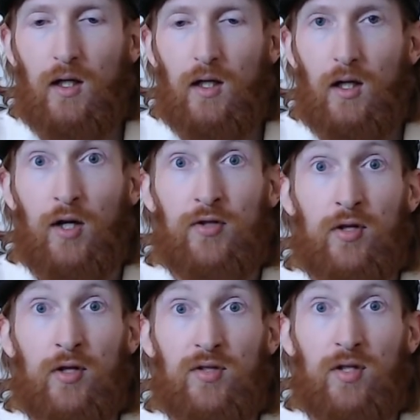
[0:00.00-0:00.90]
under
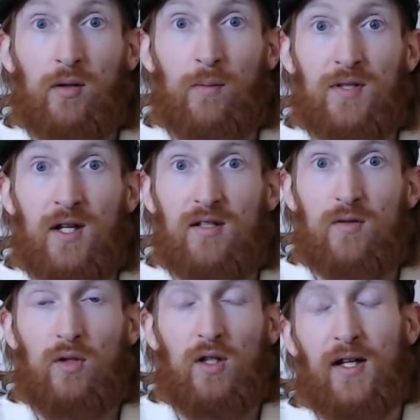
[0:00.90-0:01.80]
no circumstances
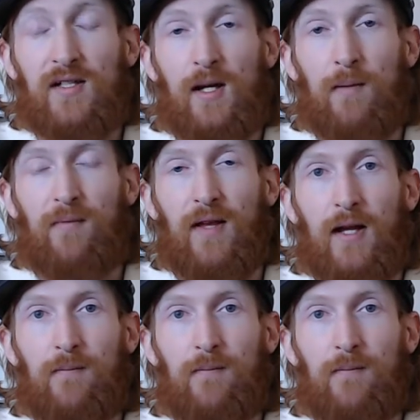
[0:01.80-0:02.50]
will I accept that.